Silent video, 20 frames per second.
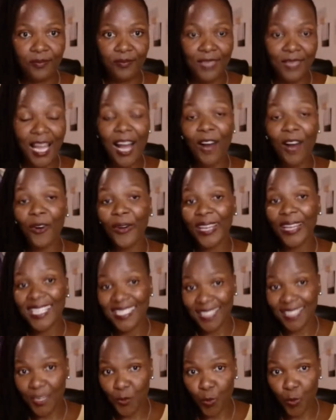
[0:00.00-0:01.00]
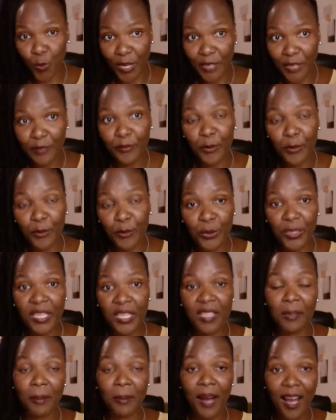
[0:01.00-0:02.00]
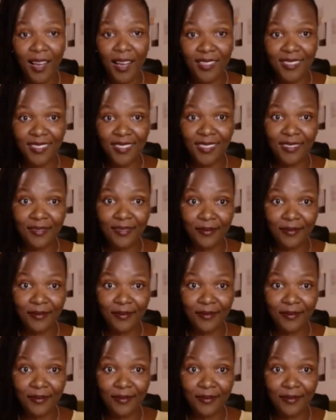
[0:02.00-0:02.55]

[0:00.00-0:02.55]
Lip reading: How has that worked for you in the past?